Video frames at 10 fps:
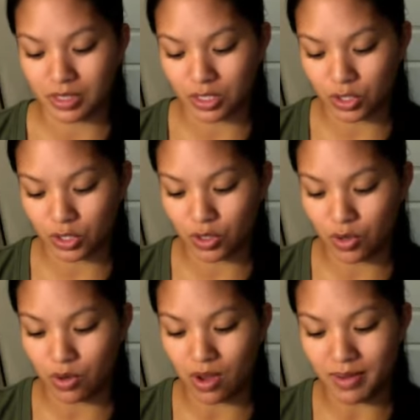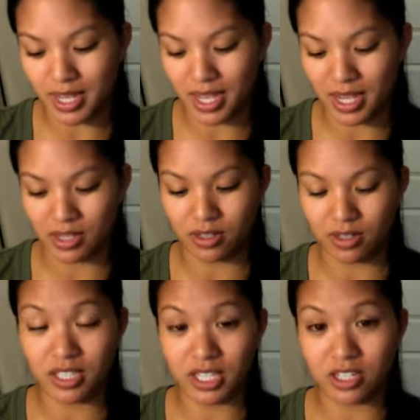So on my hand, a
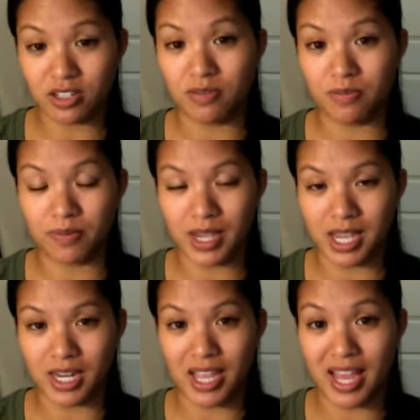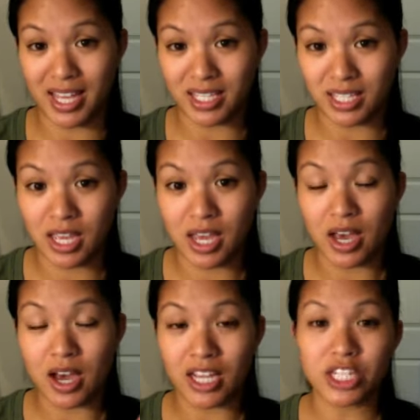section of my hand has
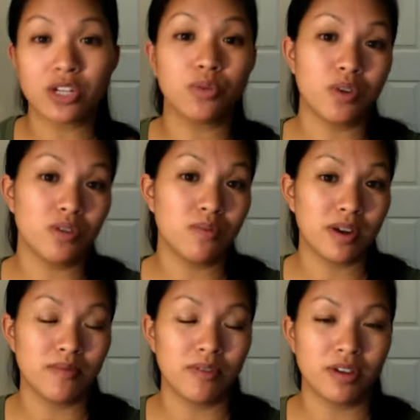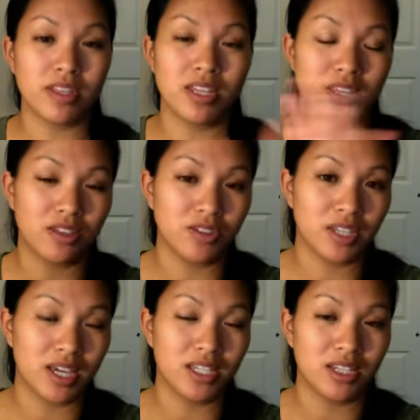eyeshadow with a primer, and then the other
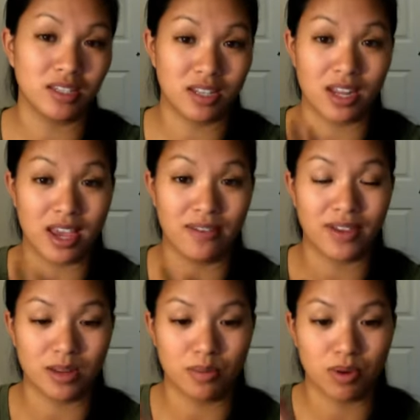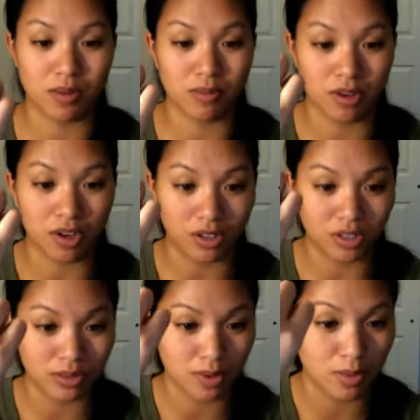side doesn't have any primer at all.
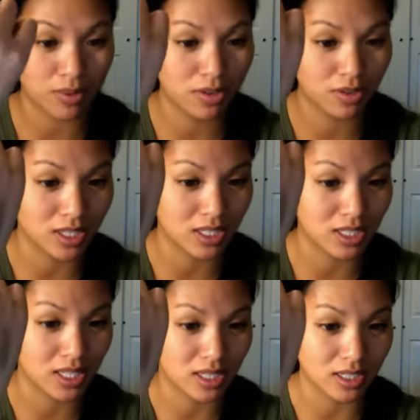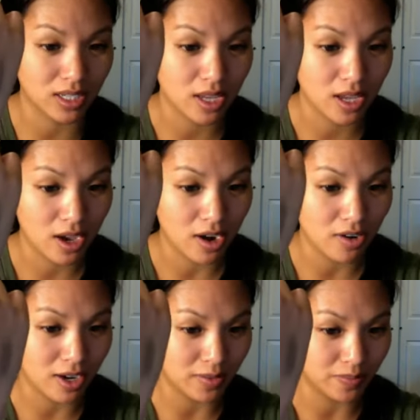So I'm hoping you guys can see this.
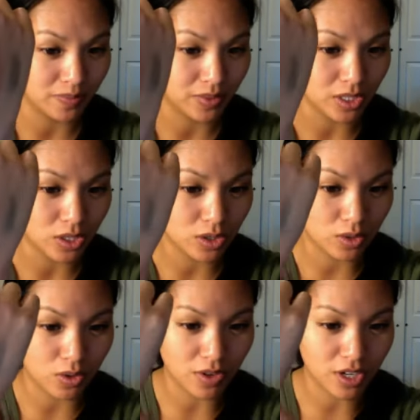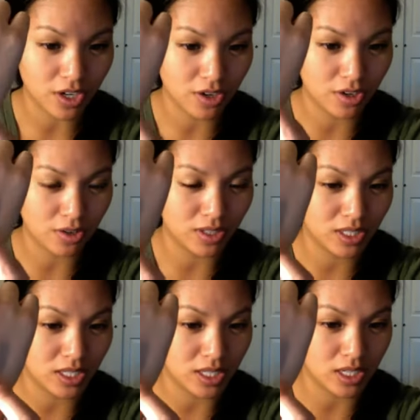Alright, so over here you can
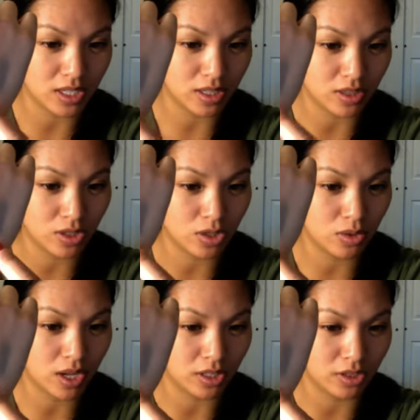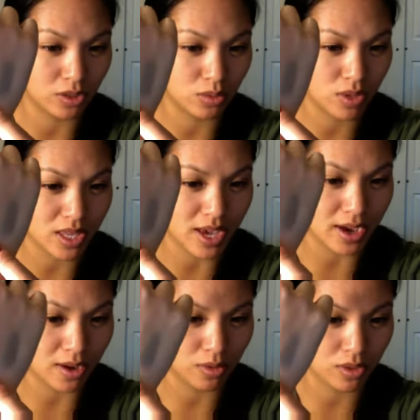see two colors
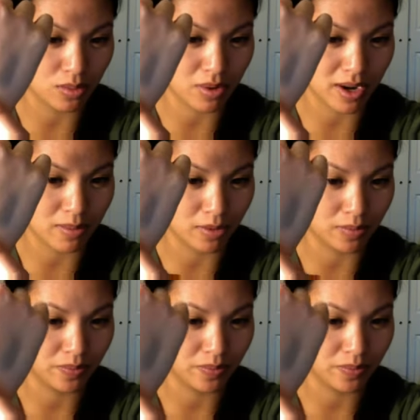without the primer.